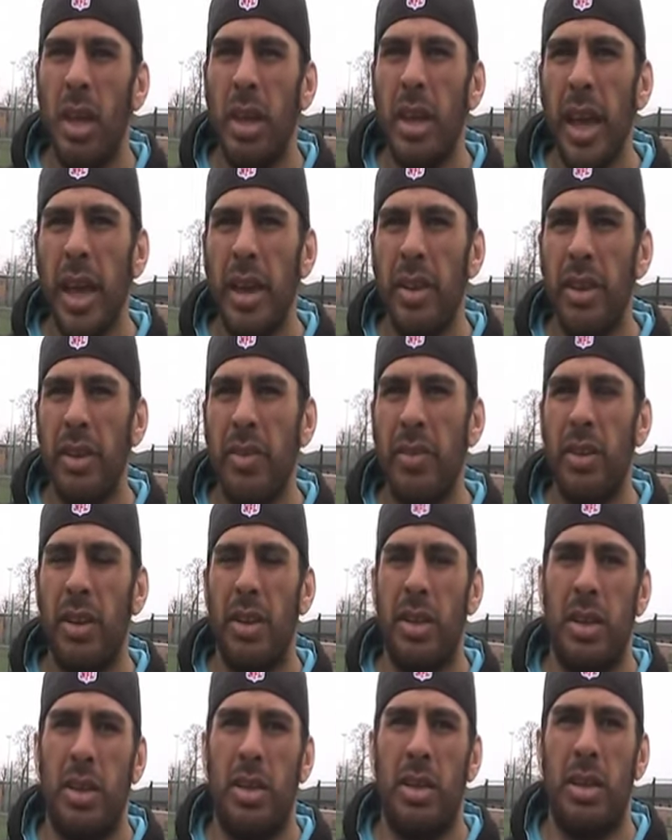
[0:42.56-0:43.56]
Yeah,
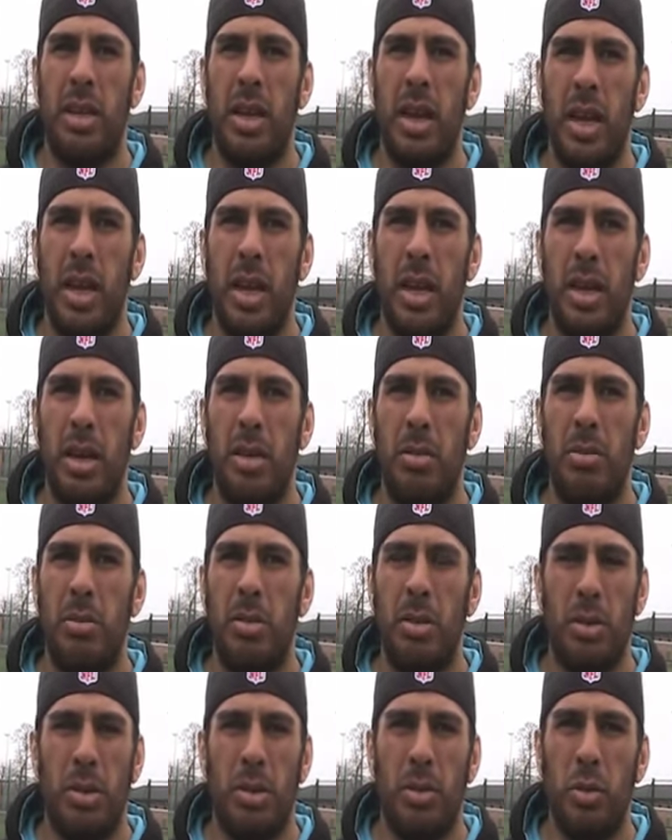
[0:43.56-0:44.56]
definitely.
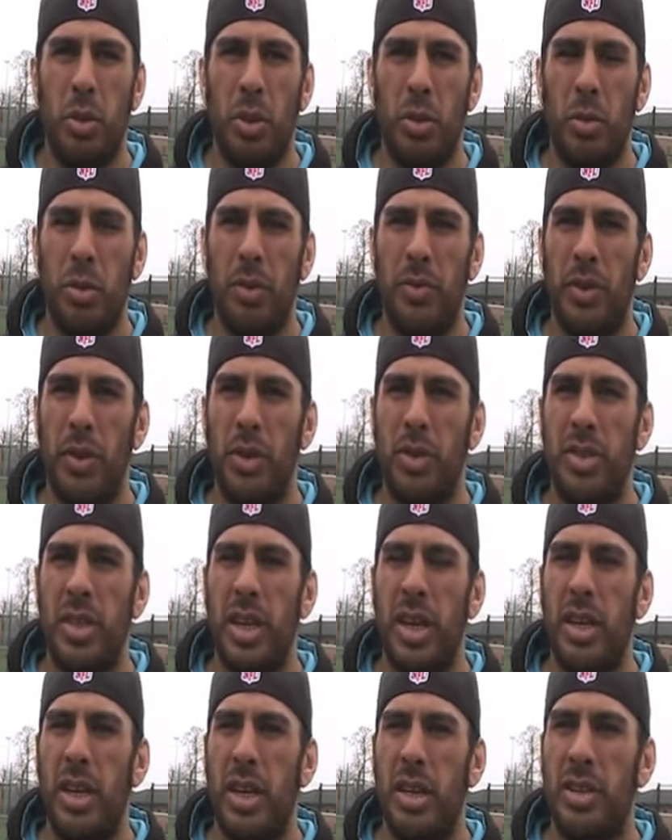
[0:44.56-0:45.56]
Look, we've used
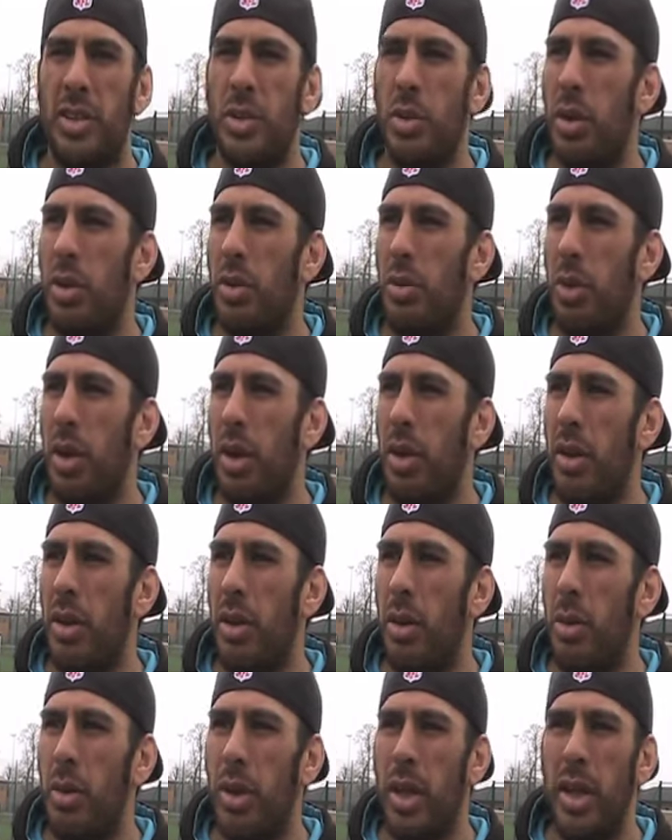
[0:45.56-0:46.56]
our young squad throughout the
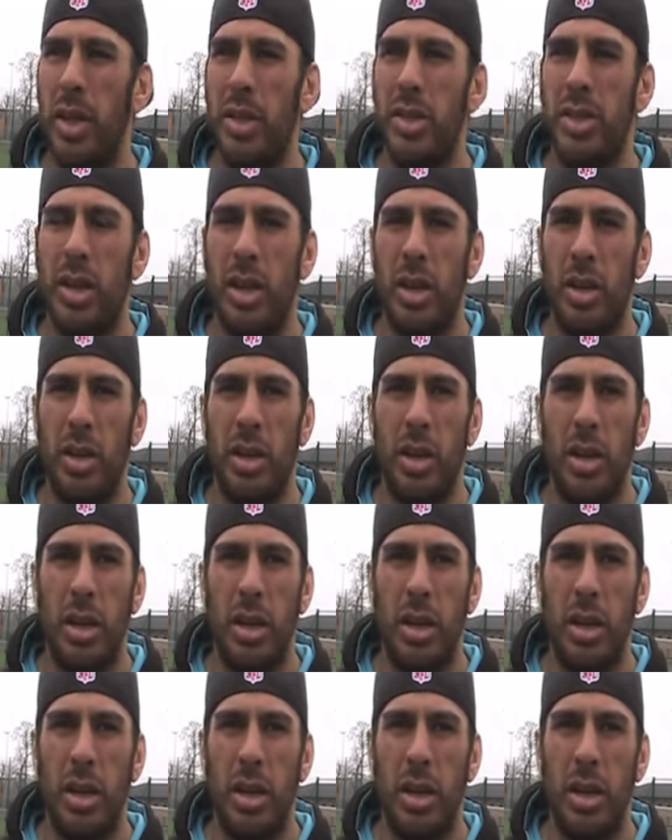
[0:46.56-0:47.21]
whole year, so